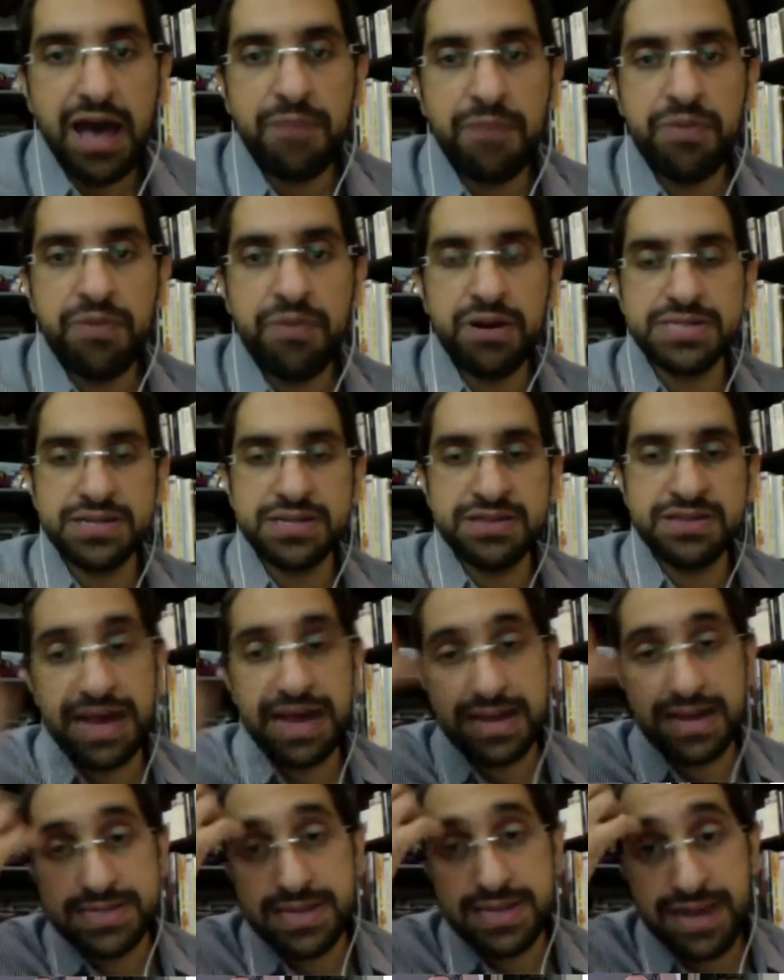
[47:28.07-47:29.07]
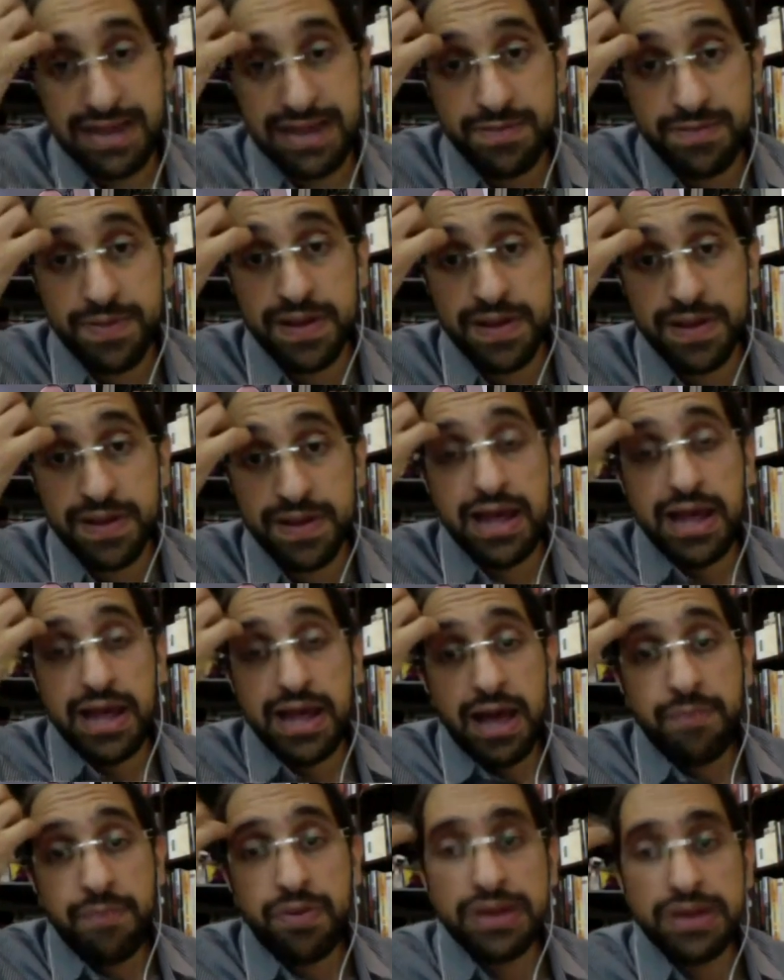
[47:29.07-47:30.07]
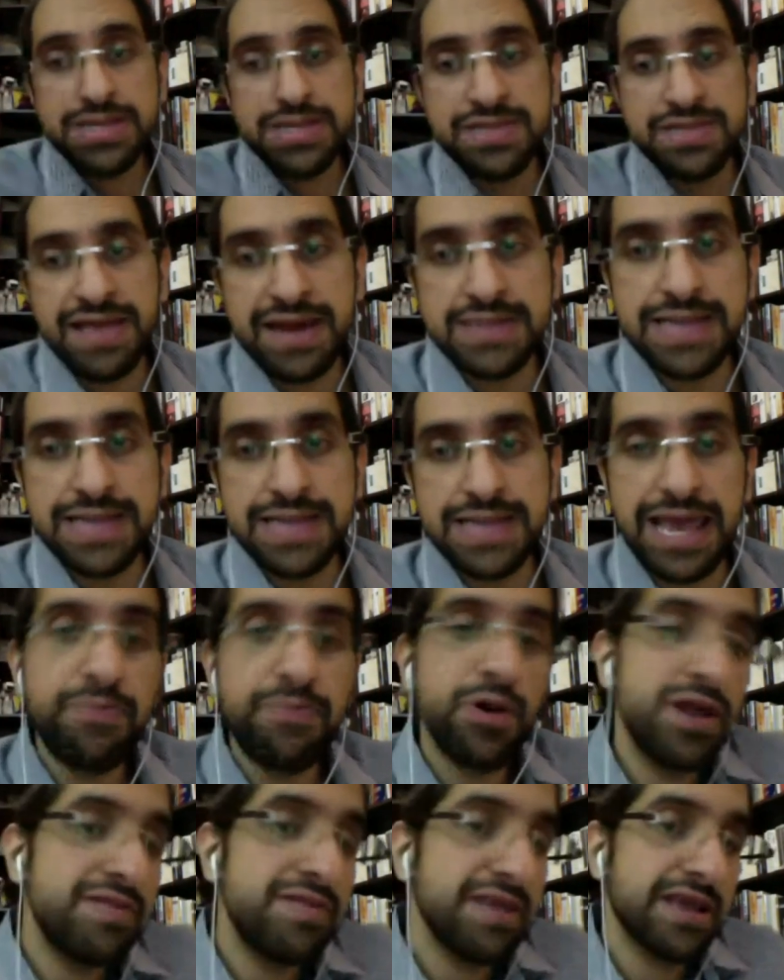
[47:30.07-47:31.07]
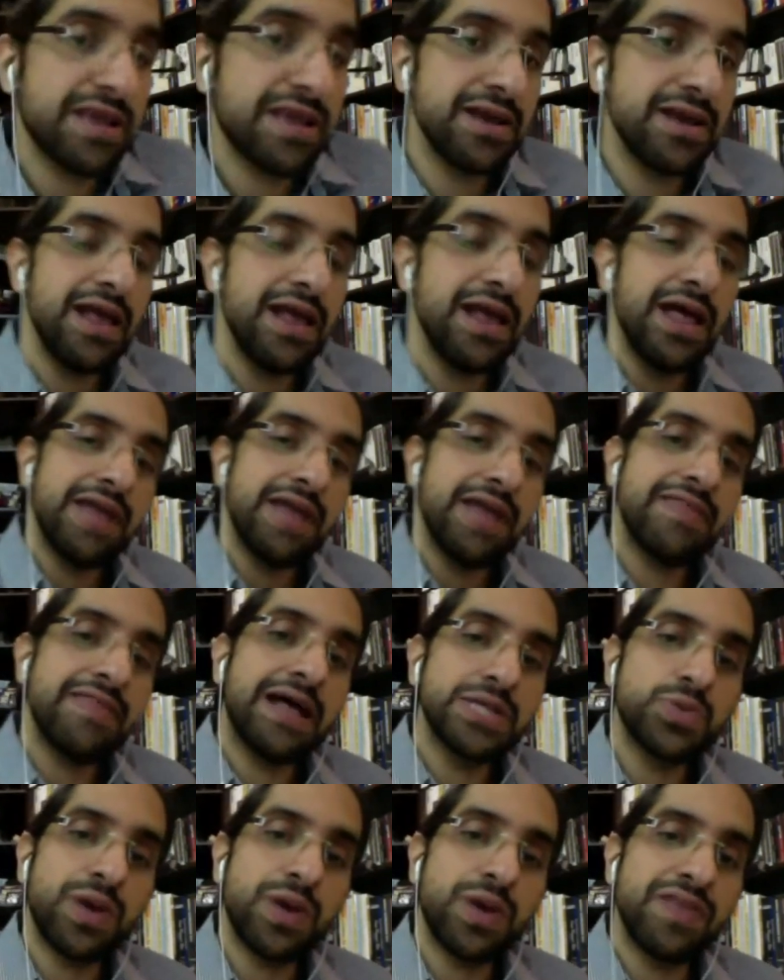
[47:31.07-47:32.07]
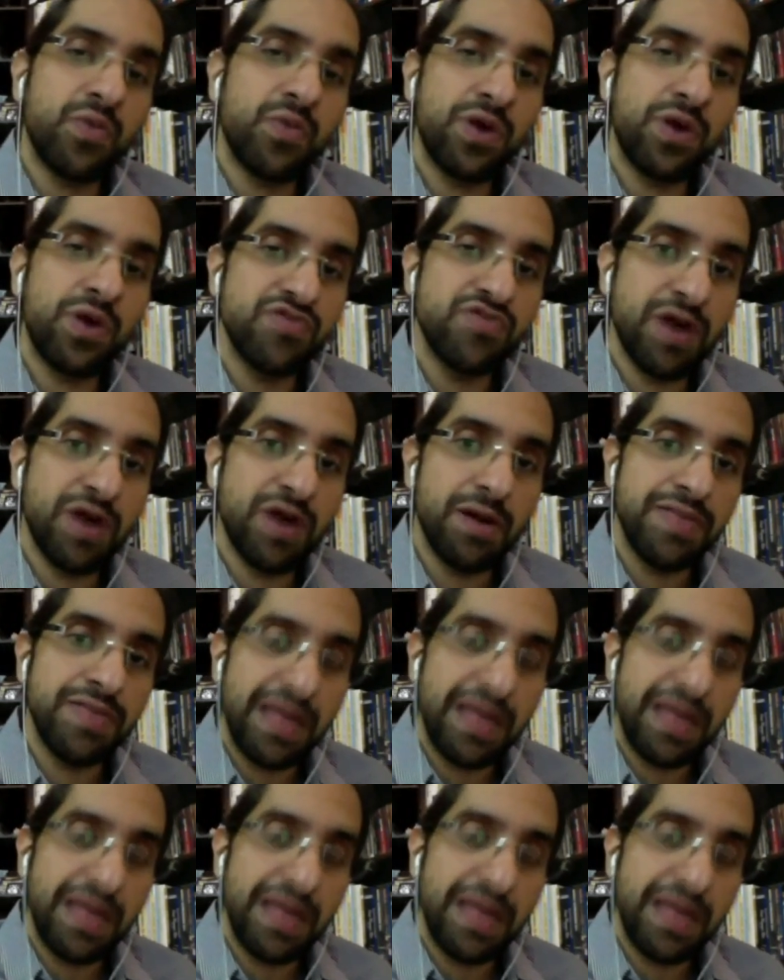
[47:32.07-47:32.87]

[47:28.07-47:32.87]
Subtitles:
a person that is credible, a person that is apolitical, and that's why they wanted to.